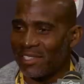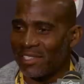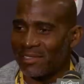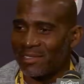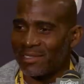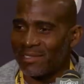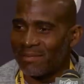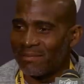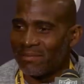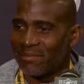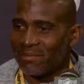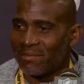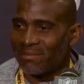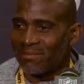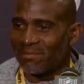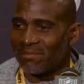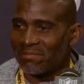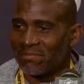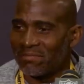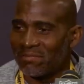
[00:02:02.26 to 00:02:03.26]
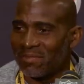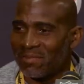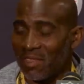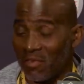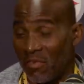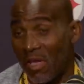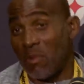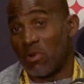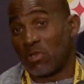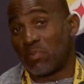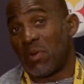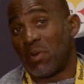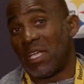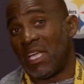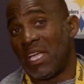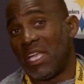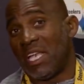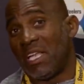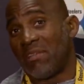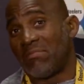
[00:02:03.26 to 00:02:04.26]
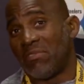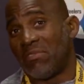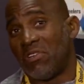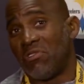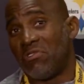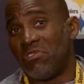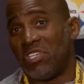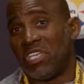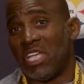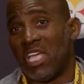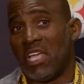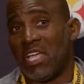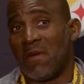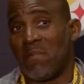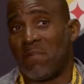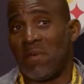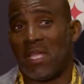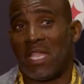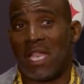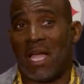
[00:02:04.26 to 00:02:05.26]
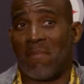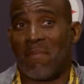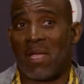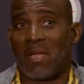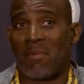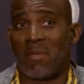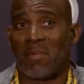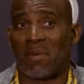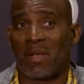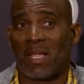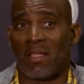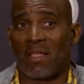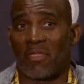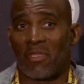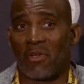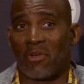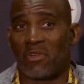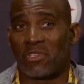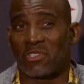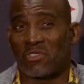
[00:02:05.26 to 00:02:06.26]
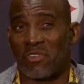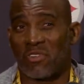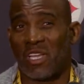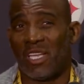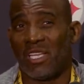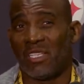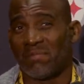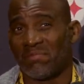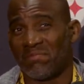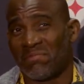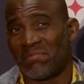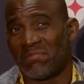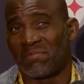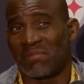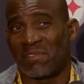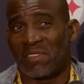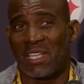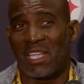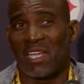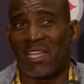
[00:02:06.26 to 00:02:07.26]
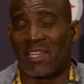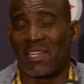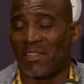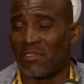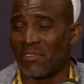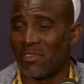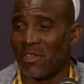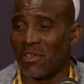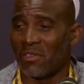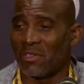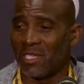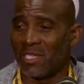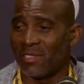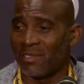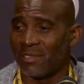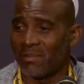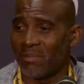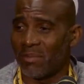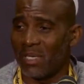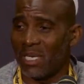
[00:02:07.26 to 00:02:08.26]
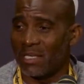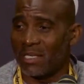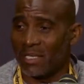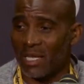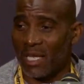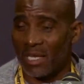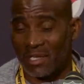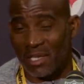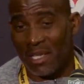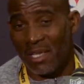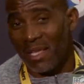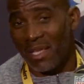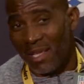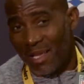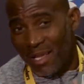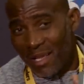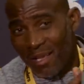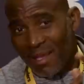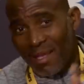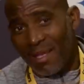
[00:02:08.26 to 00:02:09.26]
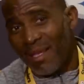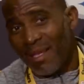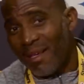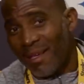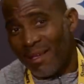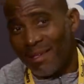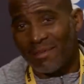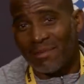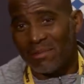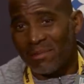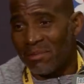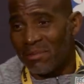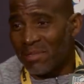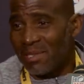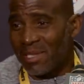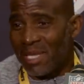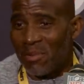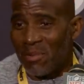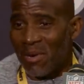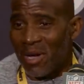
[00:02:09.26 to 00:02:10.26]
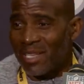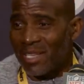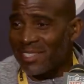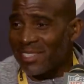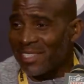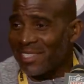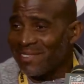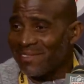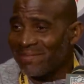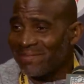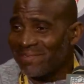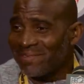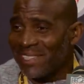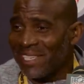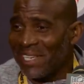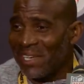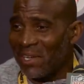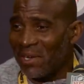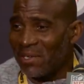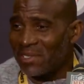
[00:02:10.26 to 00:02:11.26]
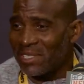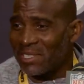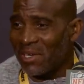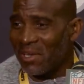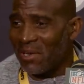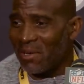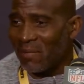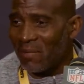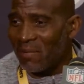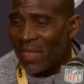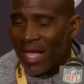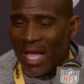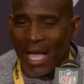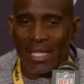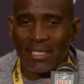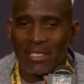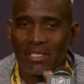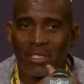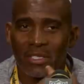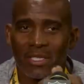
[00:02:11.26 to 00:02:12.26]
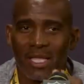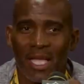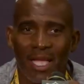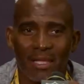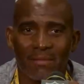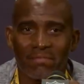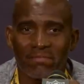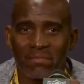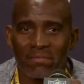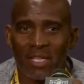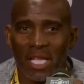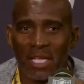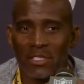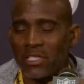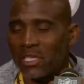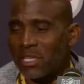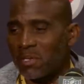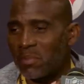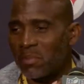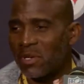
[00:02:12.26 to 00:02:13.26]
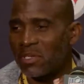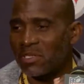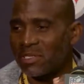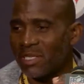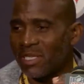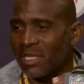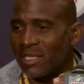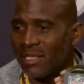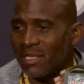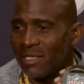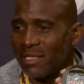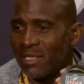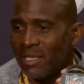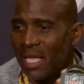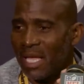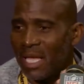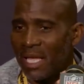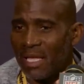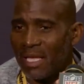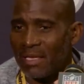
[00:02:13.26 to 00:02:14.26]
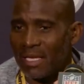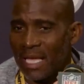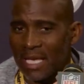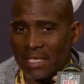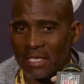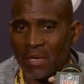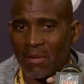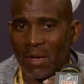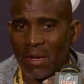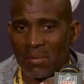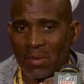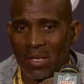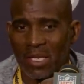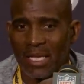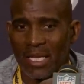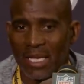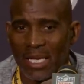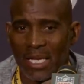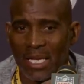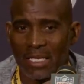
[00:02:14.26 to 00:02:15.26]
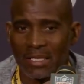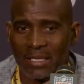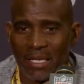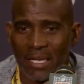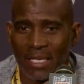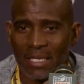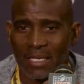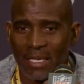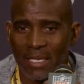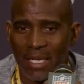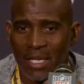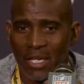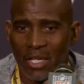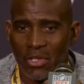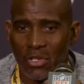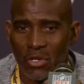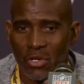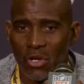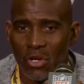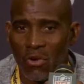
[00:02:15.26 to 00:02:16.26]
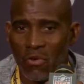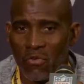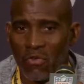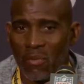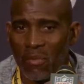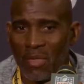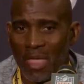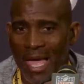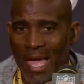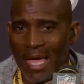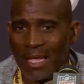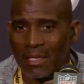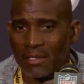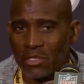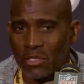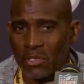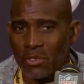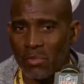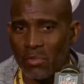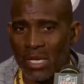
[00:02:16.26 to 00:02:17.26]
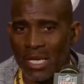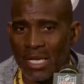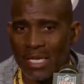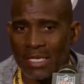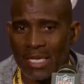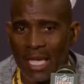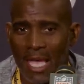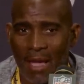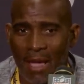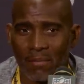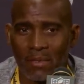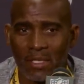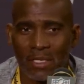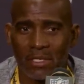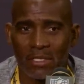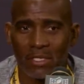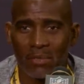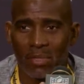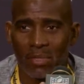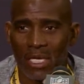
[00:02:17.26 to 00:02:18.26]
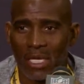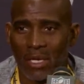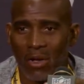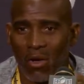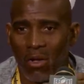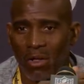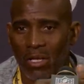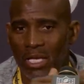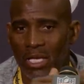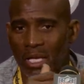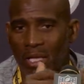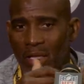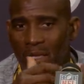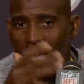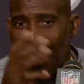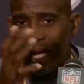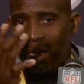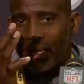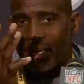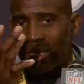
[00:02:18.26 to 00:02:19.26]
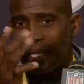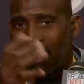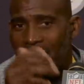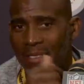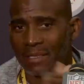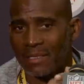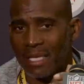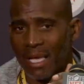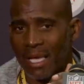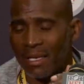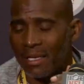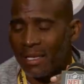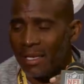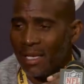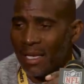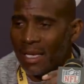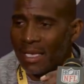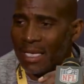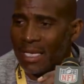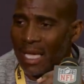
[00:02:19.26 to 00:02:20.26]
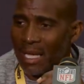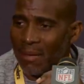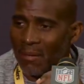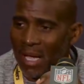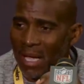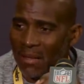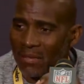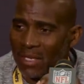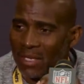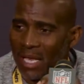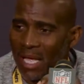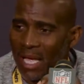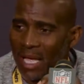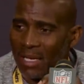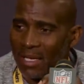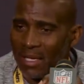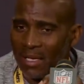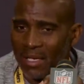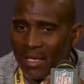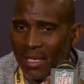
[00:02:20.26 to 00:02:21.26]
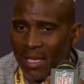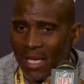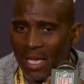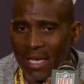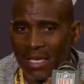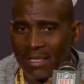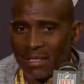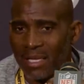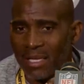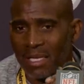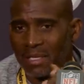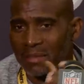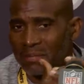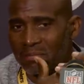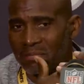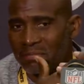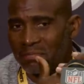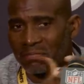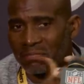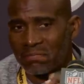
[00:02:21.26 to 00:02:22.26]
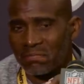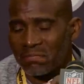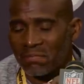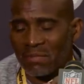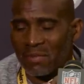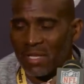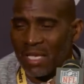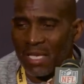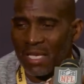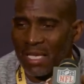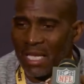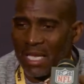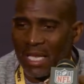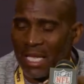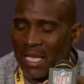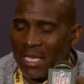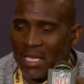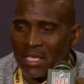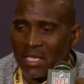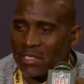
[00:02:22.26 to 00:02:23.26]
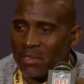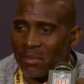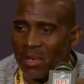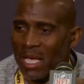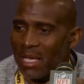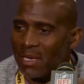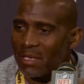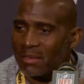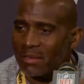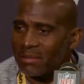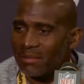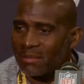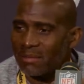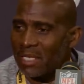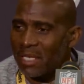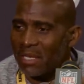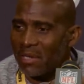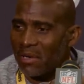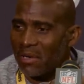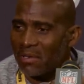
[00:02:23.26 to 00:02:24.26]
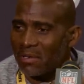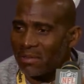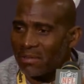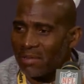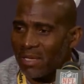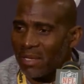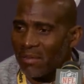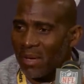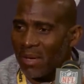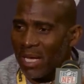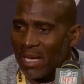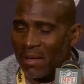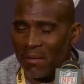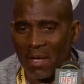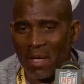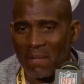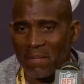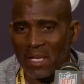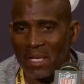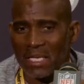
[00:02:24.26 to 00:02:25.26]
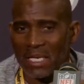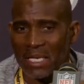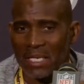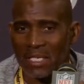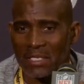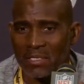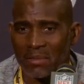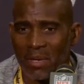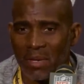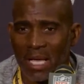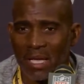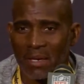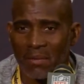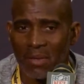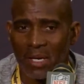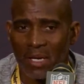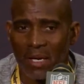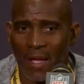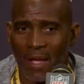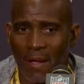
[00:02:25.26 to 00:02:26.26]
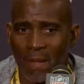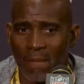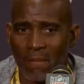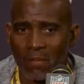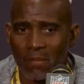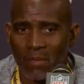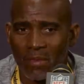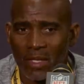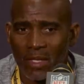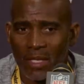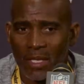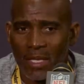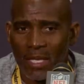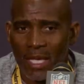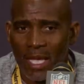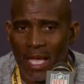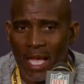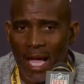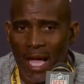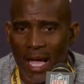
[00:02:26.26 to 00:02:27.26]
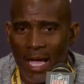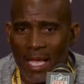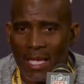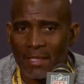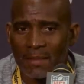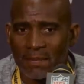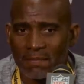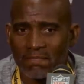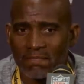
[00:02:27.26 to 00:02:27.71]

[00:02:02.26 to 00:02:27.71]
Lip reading: is, if I was playing at UGA or Pitt, I may be playing third string, kind of insulting. But it's like, keep watching, you know. So I took it personally. And that's how I played. And it's like you go from that to being captain to being all the other accolades that came after that. And it's like it doesn't matter, you know, in my opinion, it doesn't matter. But I